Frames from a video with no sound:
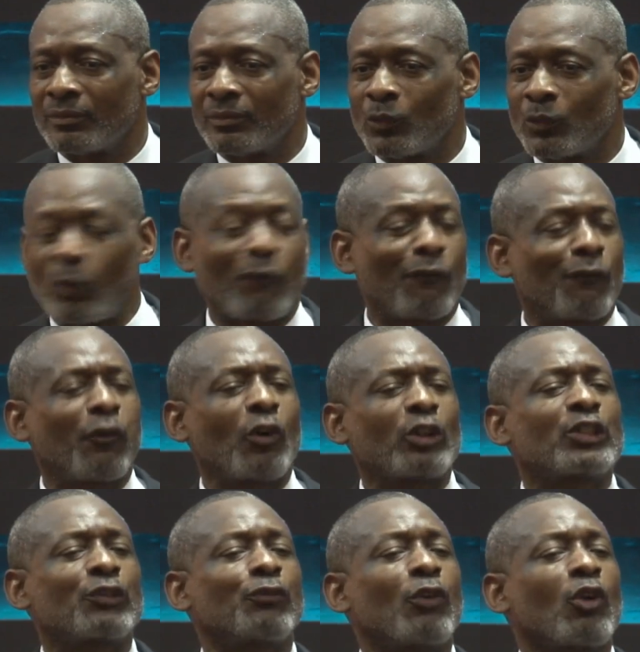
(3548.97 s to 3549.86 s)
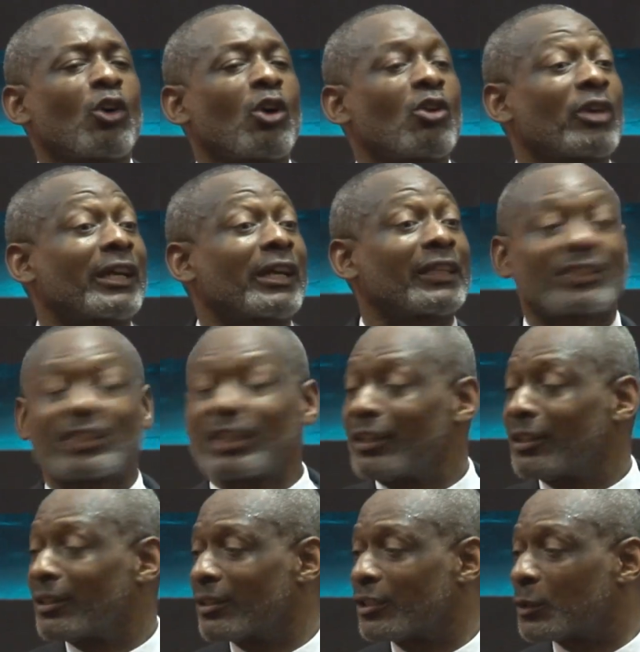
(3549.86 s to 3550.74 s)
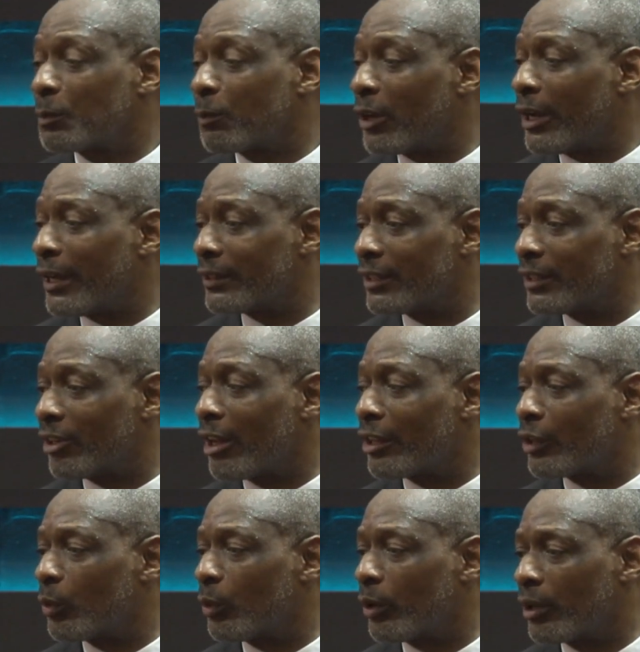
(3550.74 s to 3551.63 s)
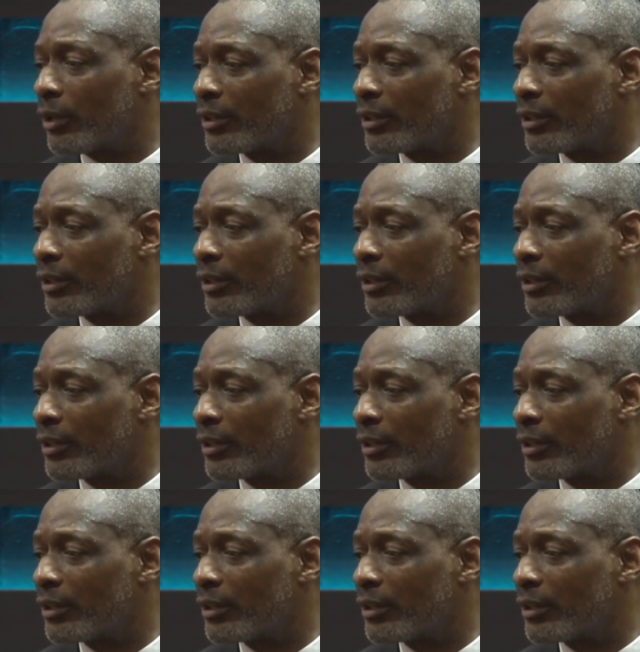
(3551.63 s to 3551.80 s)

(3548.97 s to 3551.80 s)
with 44 congregations spread around the world.